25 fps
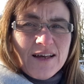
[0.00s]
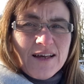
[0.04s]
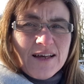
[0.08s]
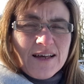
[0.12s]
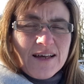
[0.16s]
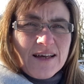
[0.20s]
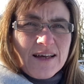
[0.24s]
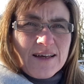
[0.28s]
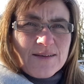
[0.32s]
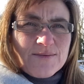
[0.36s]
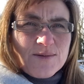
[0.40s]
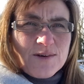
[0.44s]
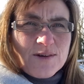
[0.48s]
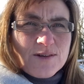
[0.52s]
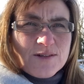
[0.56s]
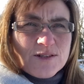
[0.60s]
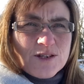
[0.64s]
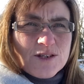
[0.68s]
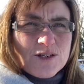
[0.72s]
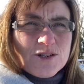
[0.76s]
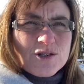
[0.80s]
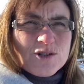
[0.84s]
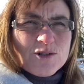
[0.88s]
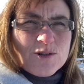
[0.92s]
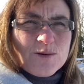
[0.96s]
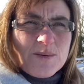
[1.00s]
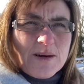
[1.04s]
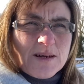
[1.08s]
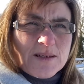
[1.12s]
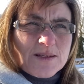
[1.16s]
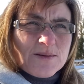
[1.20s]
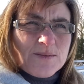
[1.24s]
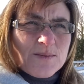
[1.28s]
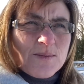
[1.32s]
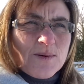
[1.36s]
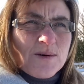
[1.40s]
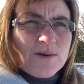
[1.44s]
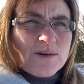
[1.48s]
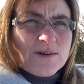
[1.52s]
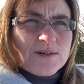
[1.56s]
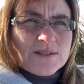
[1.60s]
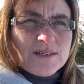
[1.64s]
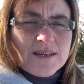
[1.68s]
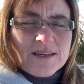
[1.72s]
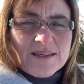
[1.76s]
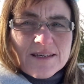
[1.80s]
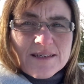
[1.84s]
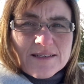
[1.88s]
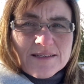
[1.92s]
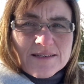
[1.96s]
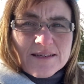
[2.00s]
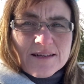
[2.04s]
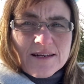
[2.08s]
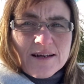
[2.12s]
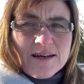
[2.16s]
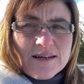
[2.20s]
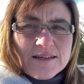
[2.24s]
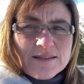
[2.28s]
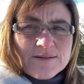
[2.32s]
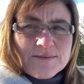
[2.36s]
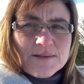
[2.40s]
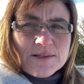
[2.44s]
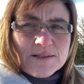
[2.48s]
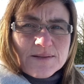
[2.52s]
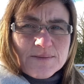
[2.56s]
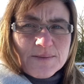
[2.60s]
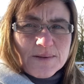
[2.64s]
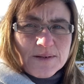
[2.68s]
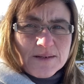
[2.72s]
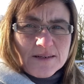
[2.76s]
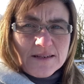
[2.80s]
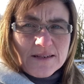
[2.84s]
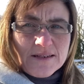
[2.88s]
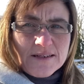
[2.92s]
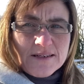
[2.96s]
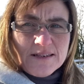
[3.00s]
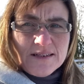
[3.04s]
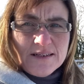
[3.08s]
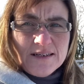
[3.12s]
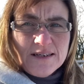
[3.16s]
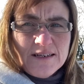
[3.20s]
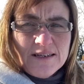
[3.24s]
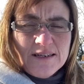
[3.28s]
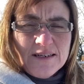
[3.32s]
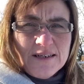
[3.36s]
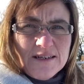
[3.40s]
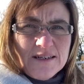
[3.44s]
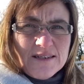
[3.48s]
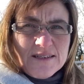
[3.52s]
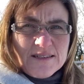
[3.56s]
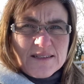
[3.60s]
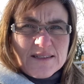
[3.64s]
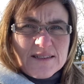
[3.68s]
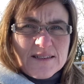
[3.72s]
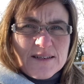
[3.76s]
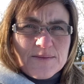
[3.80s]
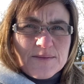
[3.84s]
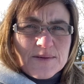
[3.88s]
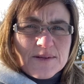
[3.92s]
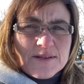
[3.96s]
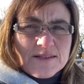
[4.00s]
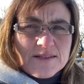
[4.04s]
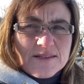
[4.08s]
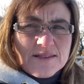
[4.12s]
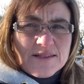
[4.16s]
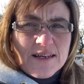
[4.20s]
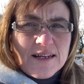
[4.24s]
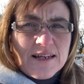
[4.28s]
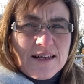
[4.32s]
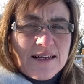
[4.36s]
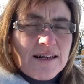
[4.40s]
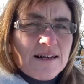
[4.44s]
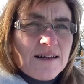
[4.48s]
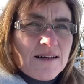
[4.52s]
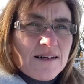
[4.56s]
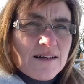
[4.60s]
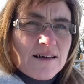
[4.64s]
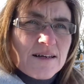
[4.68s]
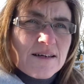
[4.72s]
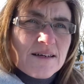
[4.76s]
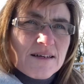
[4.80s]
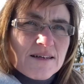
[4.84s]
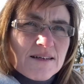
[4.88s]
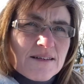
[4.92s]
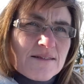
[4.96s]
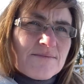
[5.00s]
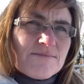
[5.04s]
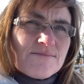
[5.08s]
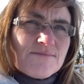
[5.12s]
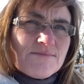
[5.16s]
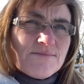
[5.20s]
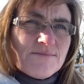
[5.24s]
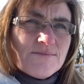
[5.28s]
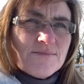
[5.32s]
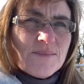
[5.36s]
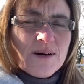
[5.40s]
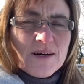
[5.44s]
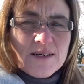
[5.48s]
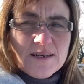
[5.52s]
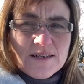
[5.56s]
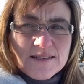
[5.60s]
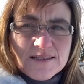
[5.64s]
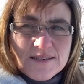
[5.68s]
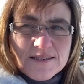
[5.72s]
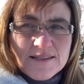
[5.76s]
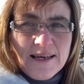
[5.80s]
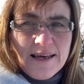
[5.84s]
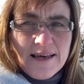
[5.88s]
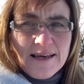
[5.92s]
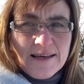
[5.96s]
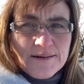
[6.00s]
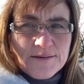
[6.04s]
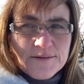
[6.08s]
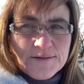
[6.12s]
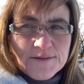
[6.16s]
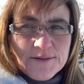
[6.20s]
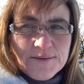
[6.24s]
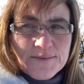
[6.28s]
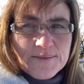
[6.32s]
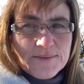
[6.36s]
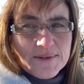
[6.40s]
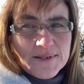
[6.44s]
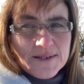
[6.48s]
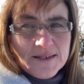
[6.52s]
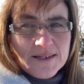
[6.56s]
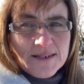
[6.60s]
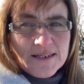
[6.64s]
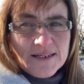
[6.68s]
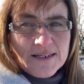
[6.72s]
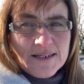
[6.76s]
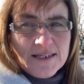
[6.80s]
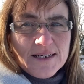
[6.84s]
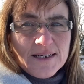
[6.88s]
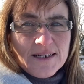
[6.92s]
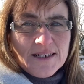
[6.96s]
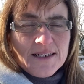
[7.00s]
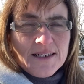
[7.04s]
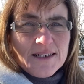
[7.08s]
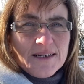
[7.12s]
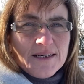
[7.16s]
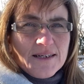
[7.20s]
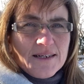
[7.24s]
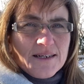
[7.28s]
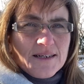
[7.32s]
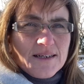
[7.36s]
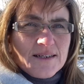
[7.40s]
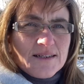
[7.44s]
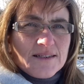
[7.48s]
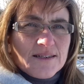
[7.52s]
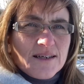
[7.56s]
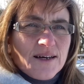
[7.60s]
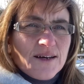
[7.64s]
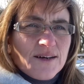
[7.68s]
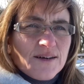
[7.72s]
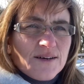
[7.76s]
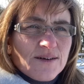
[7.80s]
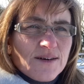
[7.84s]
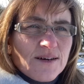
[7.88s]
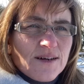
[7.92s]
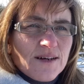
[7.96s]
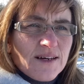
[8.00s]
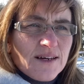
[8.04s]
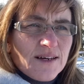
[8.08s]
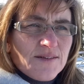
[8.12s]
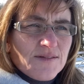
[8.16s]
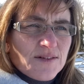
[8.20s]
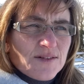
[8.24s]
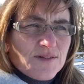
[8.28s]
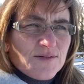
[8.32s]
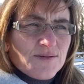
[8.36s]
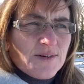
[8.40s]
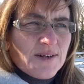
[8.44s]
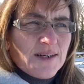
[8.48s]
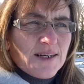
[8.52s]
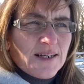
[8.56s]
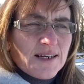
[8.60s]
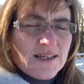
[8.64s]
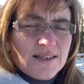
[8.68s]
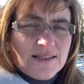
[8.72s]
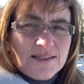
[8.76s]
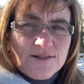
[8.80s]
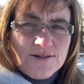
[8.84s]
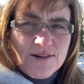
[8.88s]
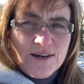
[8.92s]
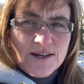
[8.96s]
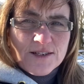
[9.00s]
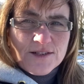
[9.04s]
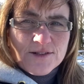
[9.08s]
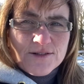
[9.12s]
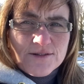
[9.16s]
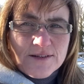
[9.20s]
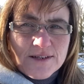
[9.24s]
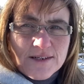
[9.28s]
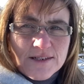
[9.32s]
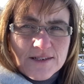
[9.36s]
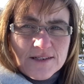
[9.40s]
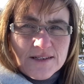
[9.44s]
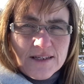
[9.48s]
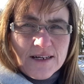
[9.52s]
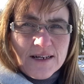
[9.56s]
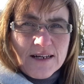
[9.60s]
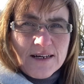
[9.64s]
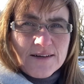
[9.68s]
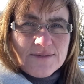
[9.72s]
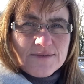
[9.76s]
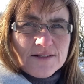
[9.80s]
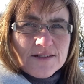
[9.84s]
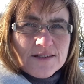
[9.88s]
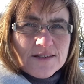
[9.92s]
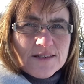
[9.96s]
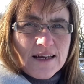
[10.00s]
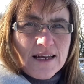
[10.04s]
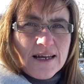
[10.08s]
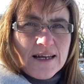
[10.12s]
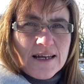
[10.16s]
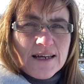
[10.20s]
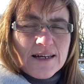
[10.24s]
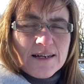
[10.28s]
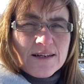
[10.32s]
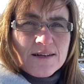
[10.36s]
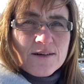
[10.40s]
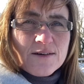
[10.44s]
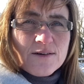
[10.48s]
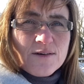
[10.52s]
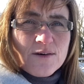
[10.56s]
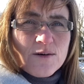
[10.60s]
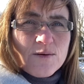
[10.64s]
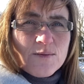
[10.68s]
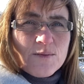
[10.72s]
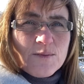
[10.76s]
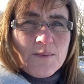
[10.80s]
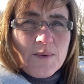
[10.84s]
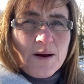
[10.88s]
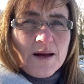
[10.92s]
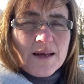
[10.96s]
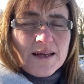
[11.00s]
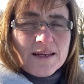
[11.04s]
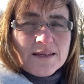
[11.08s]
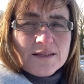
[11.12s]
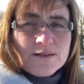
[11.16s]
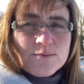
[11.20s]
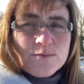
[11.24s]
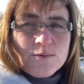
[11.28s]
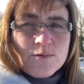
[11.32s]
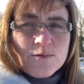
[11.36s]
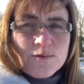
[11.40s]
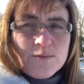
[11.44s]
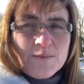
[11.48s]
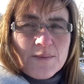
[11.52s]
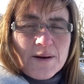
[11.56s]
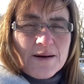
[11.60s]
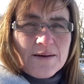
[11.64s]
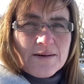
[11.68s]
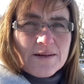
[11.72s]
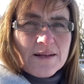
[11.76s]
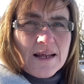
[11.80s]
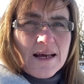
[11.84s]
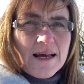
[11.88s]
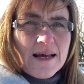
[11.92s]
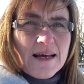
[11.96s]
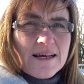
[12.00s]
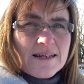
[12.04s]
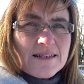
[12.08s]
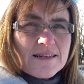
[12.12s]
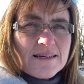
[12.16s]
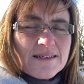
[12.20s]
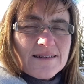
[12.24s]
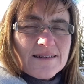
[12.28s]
I'm not too sure about tomorrow, because I think tonight's meant to be something silly like -10 or something. So if it's really treacherous, they'll have to stay in, or we might get to walk them out in hand,